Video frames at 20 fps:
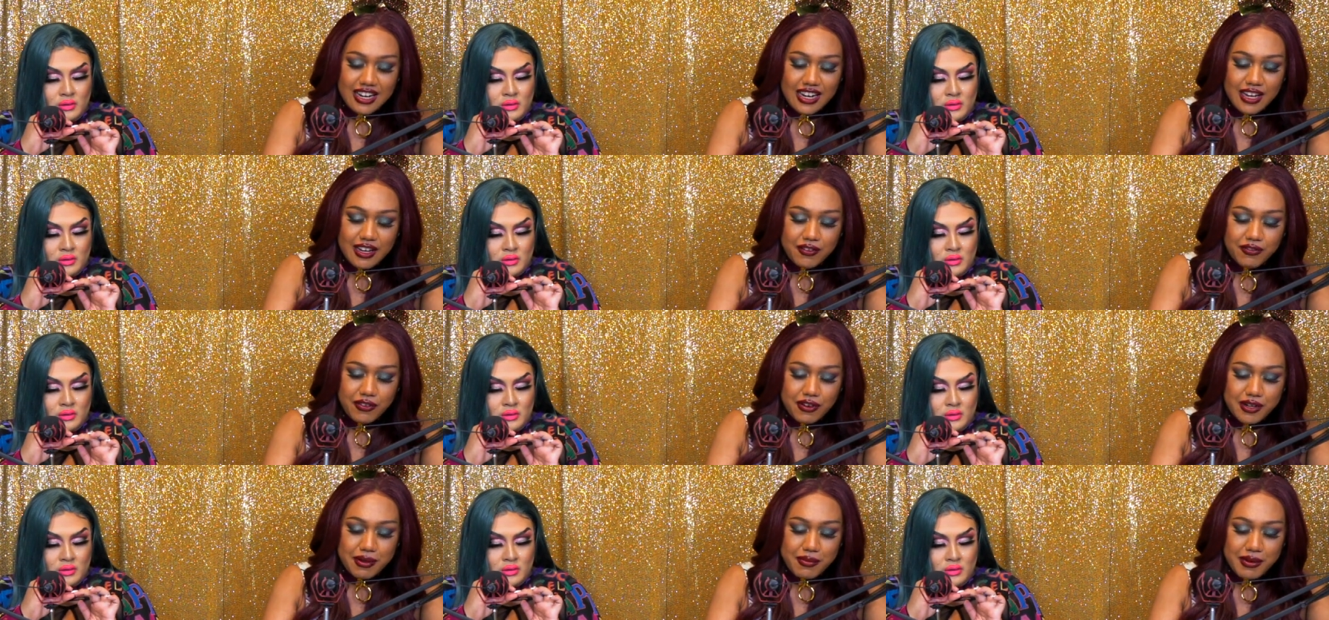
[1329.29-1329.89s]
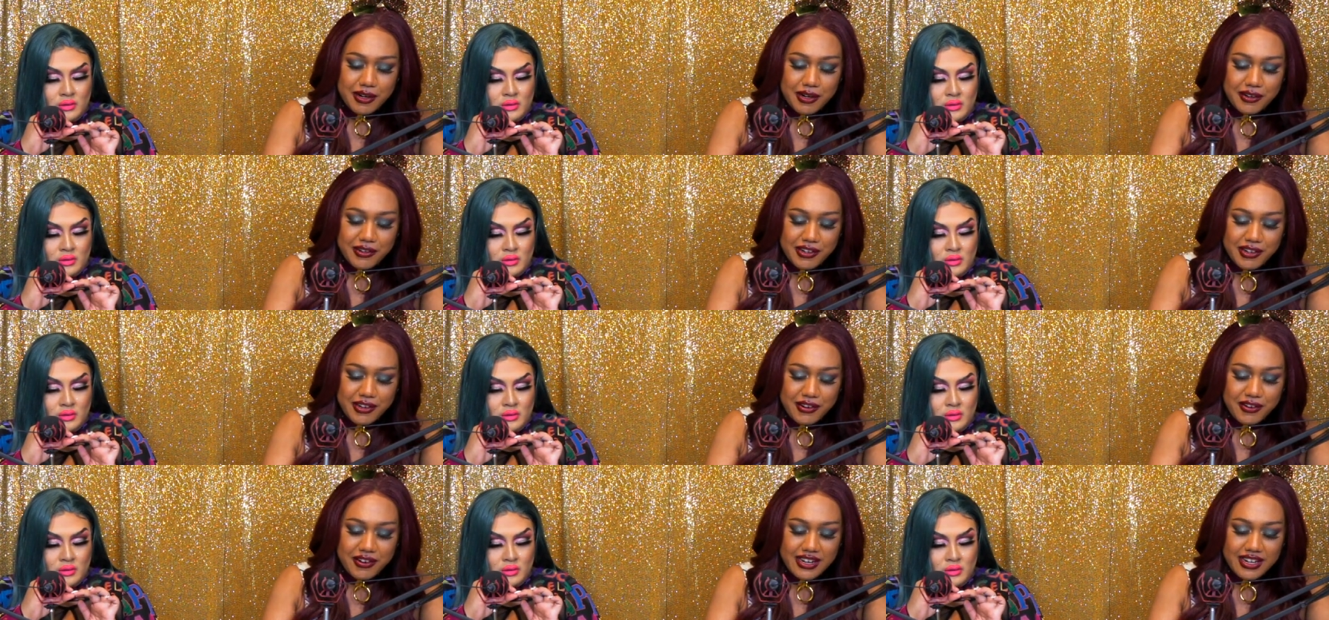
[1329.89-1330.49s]
Speaker 1: Like for the
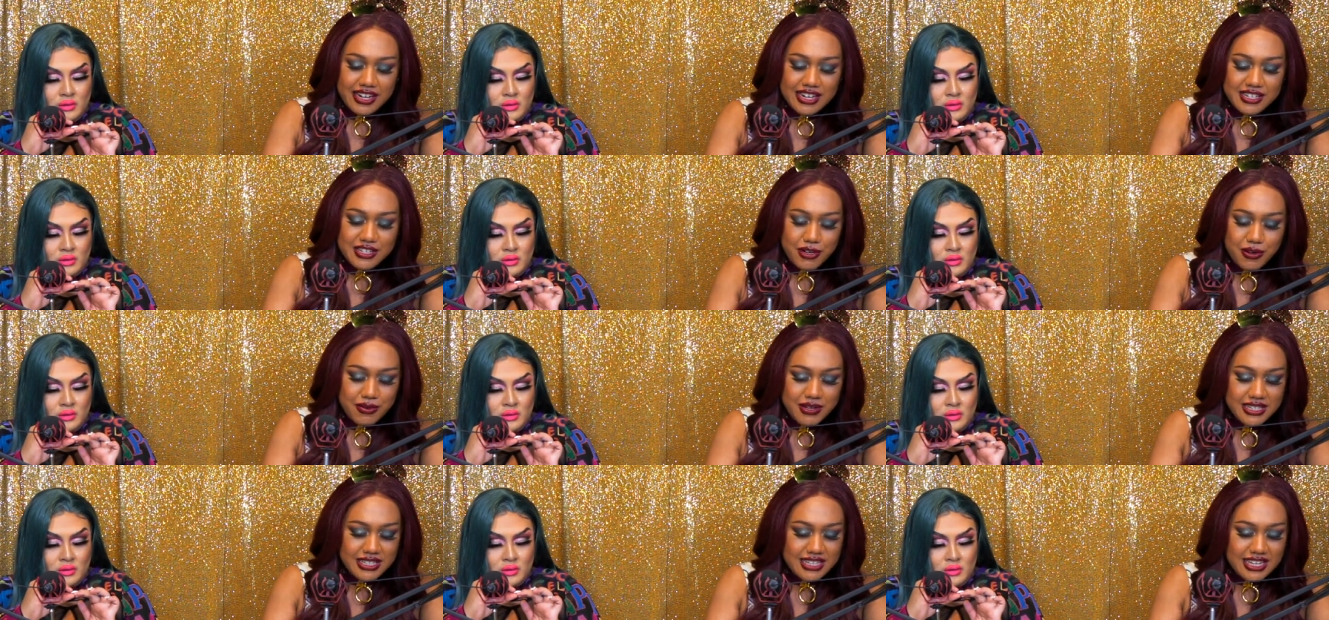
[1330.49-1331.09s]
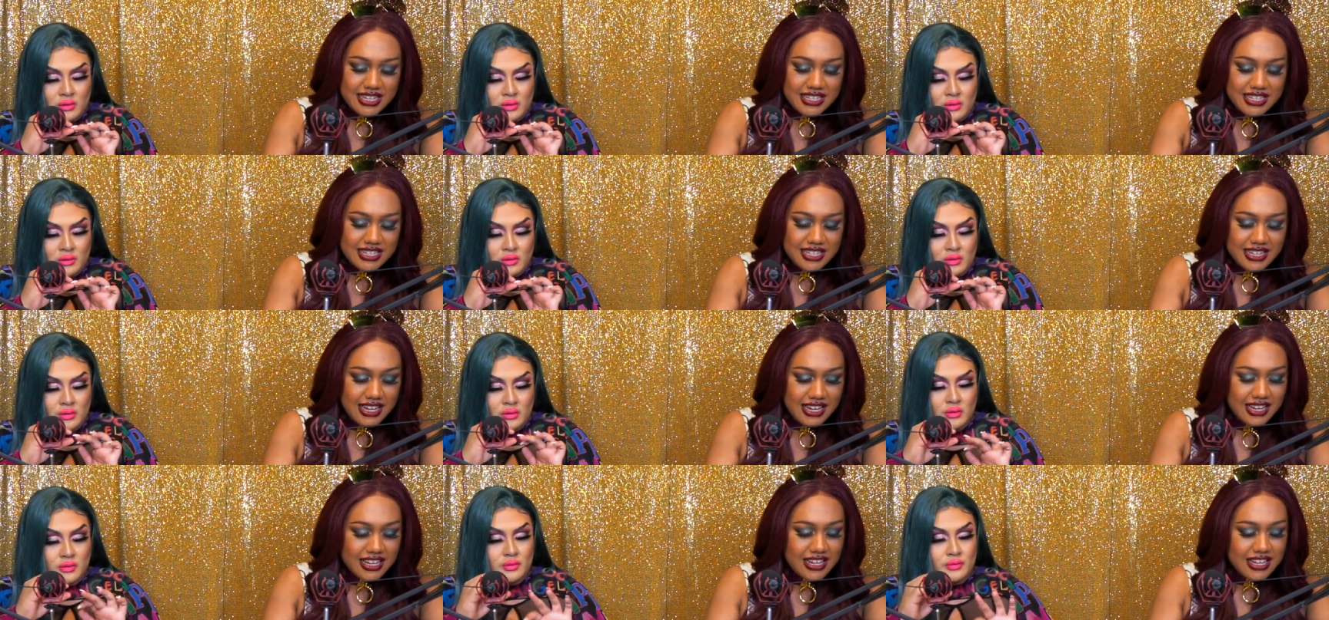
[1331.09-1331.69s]
macaroni goreng that she always does is
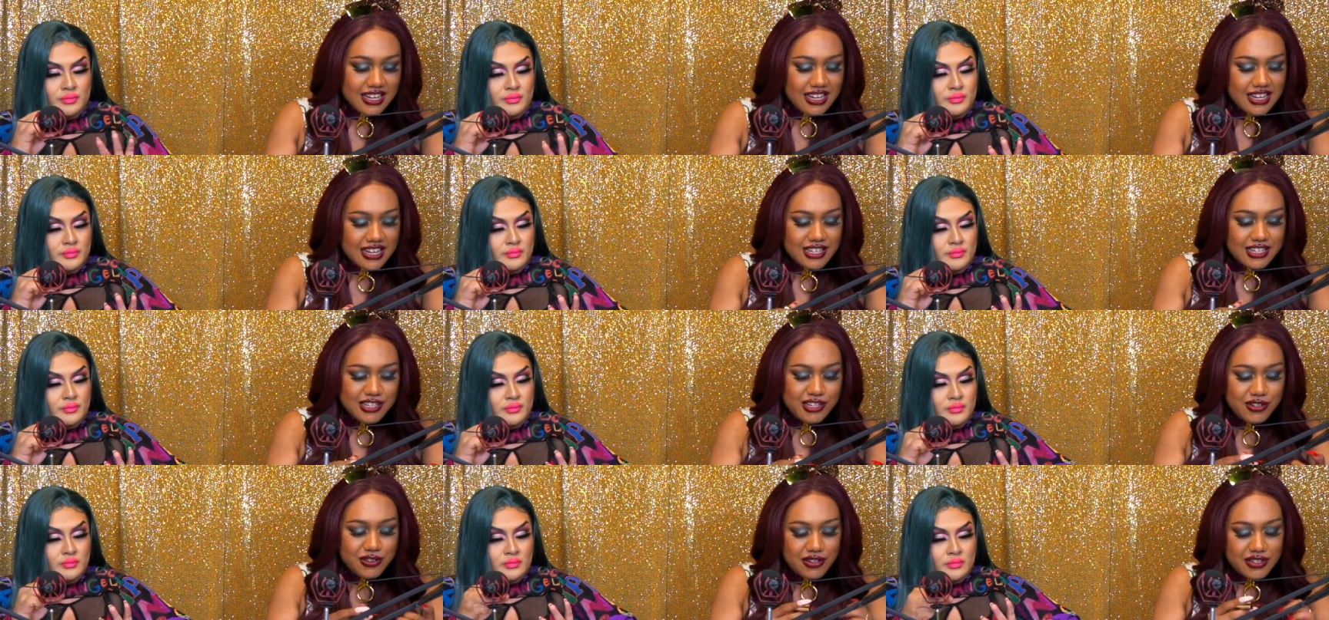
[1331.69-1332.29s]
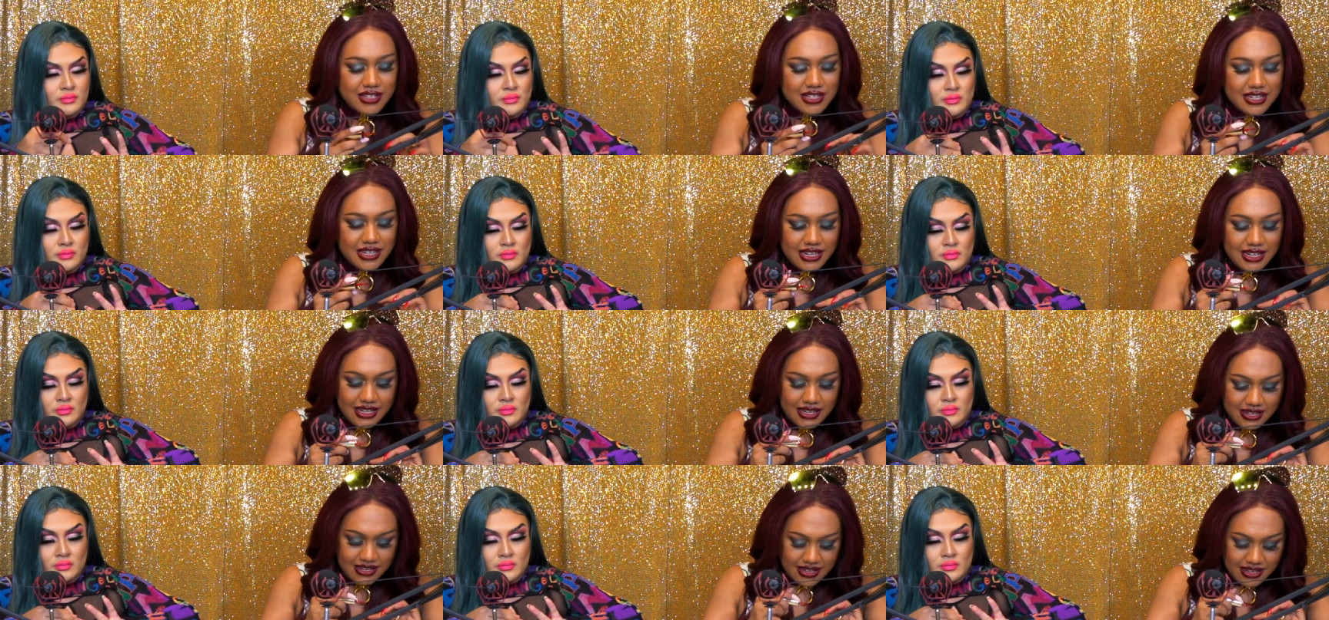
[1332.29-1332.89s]
like, she knows
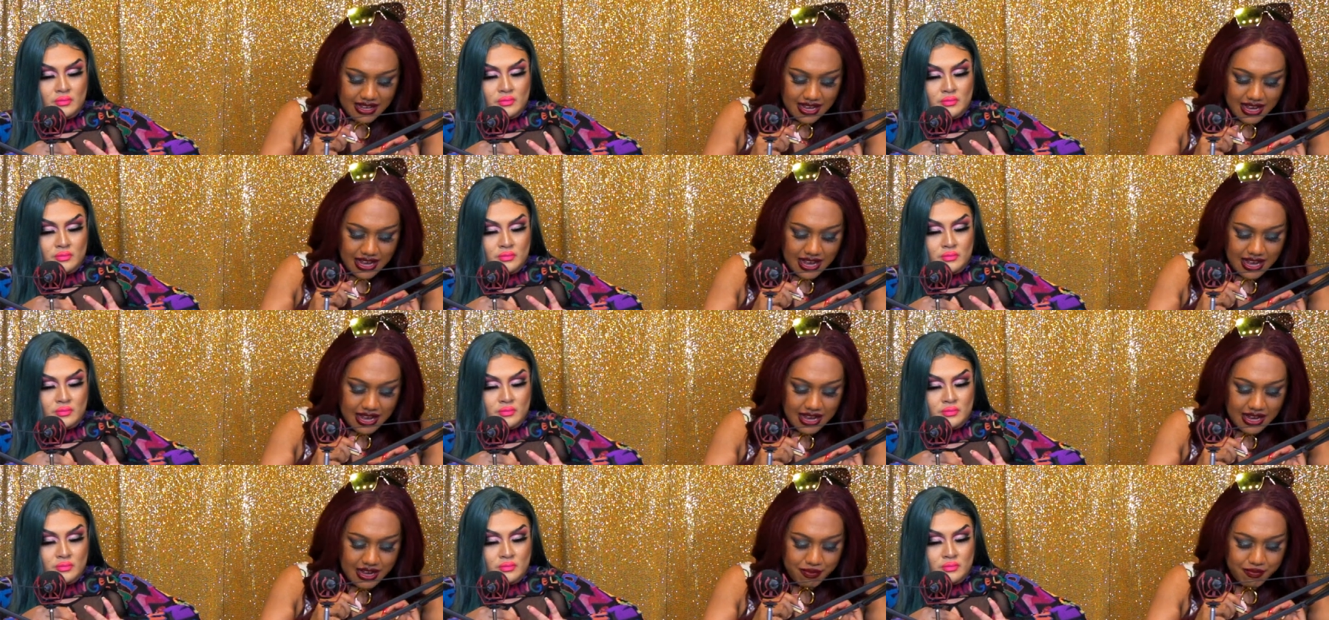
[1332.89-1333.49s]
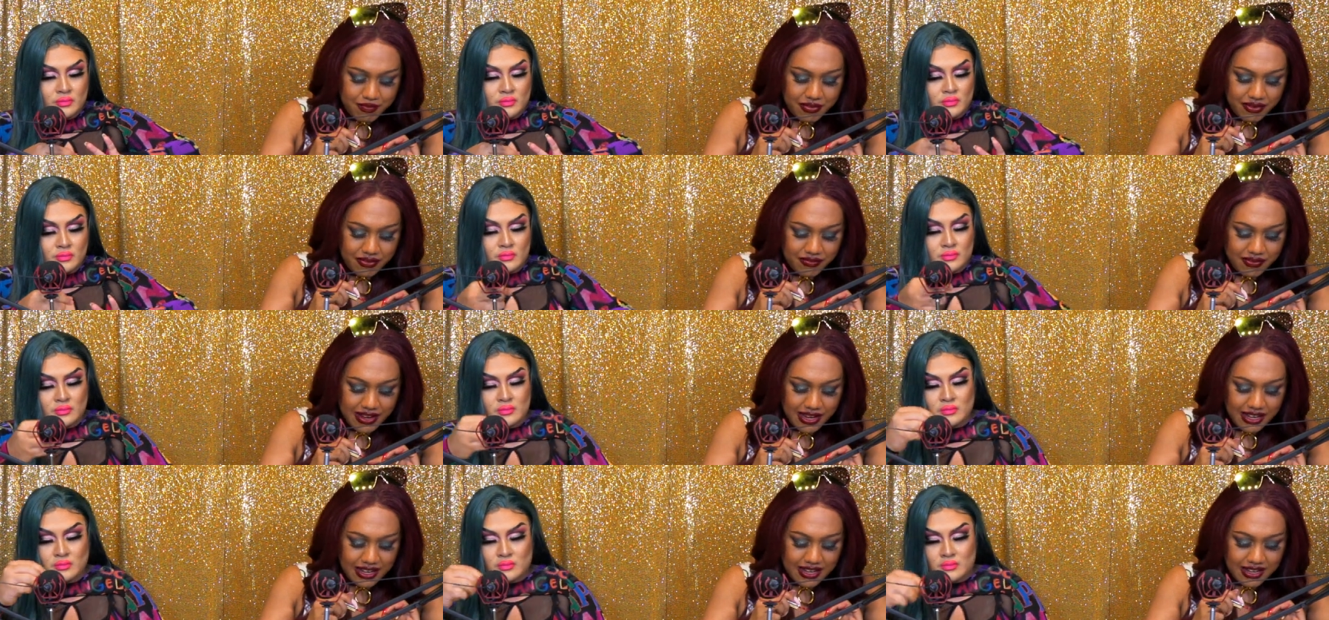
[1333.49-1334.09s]
the, uh,
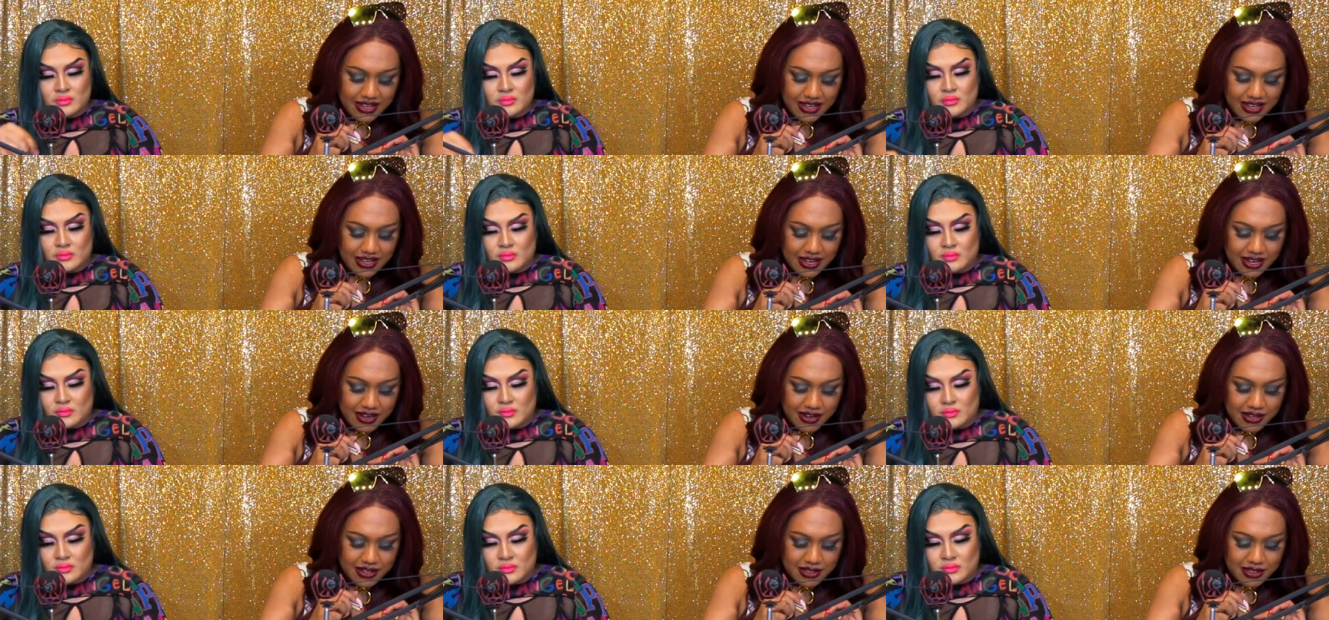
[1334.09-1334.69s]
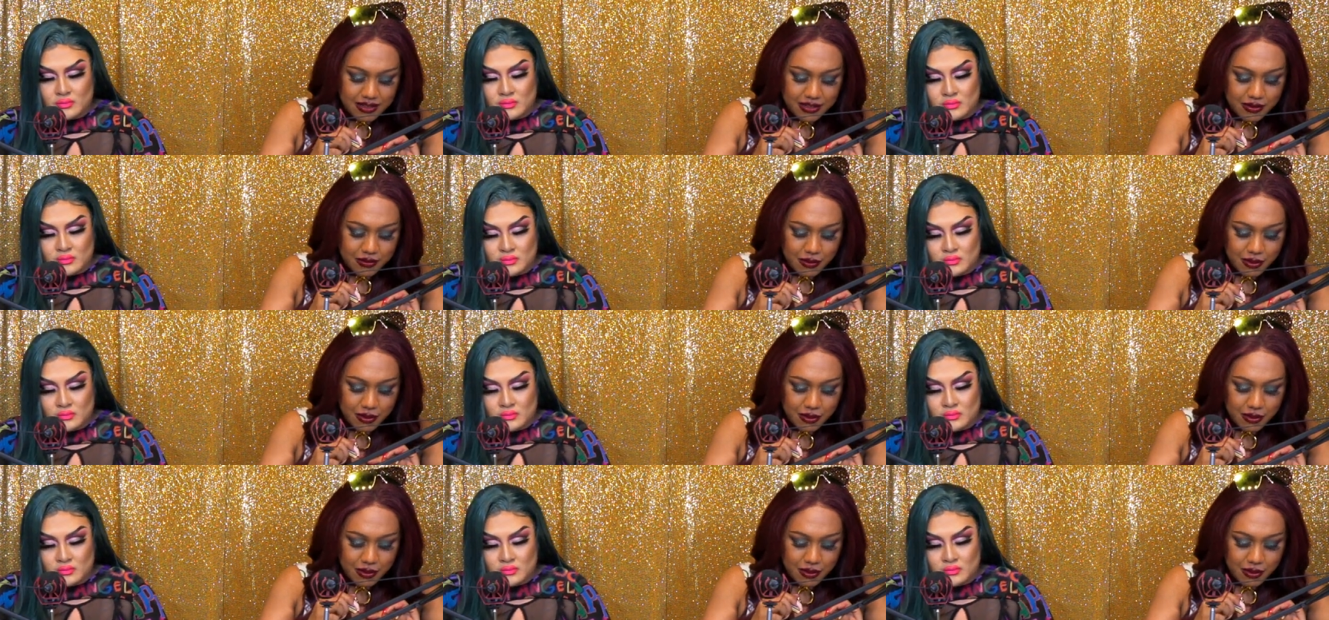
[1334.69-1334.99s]
perfect how it's